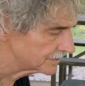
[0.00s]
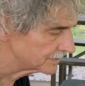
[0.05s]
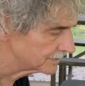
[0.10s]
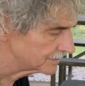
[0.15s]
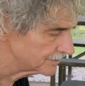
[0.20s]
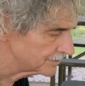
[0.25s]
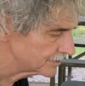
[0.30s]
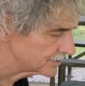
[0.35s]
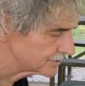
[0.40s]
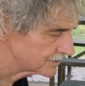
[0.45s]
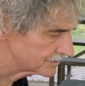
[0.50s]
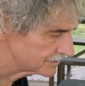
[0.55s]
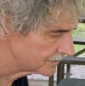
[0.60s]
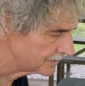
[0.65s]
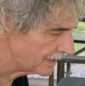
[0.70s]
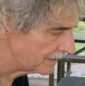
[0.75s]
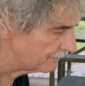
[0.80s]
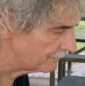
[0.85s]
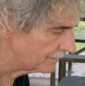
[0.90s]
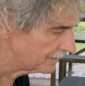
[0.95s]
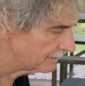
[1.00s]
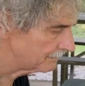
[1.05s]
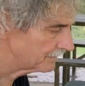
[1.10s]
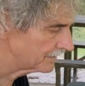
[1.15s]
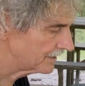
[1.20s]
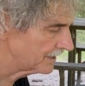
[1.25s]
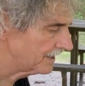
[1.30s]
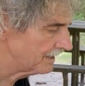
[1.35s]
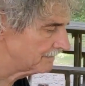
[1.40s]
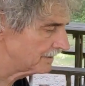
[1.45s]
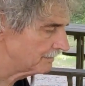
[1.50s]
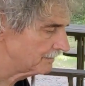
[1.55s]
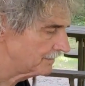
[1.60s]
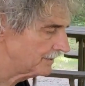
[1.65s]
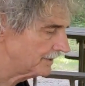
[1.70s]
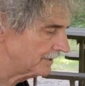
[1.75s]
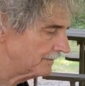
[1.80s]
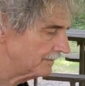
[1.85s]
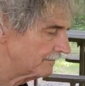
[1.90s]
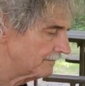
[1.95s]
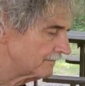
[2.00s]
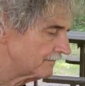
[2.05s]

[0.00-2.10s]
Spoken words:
and just gave it up and came up here.